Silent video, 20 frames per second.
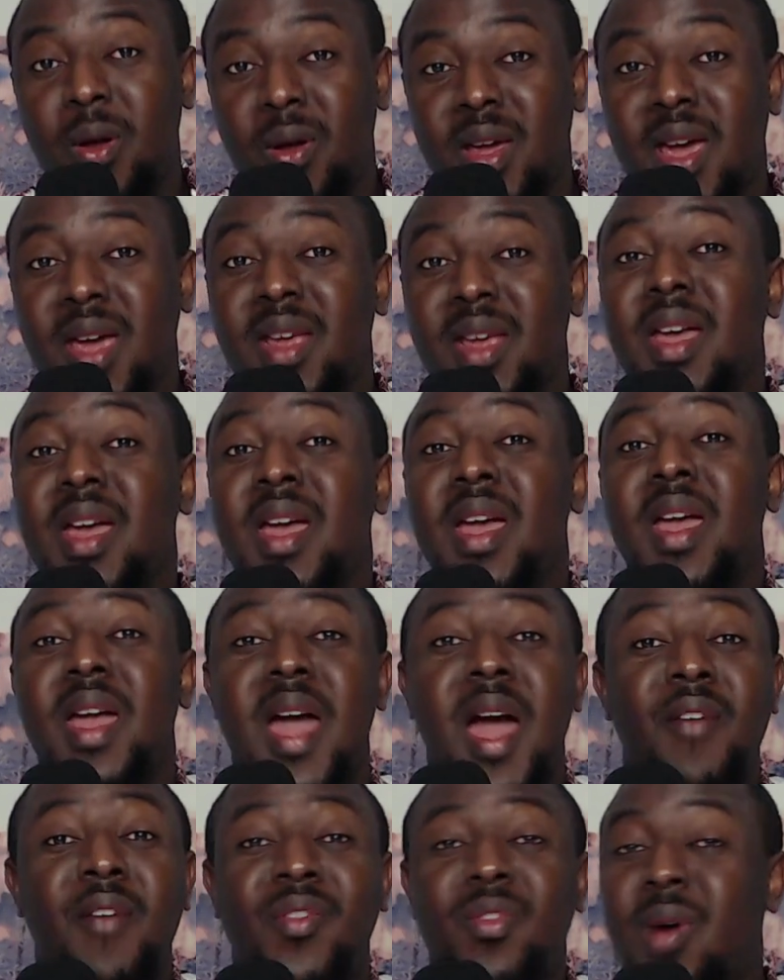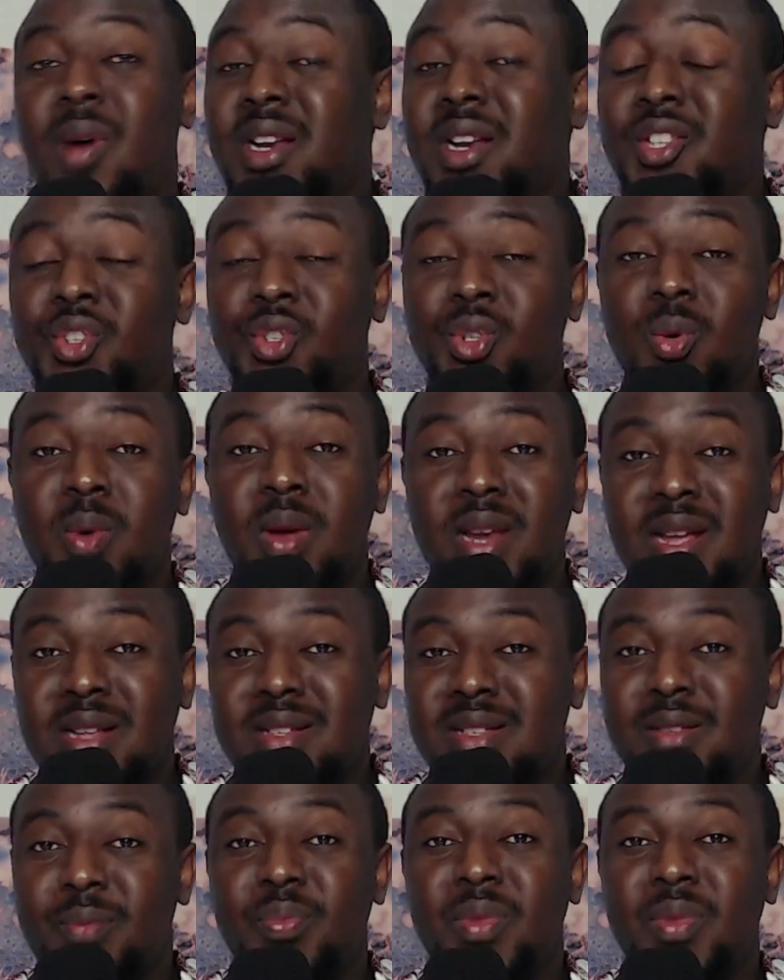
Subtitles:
Okay, everyone is doing it.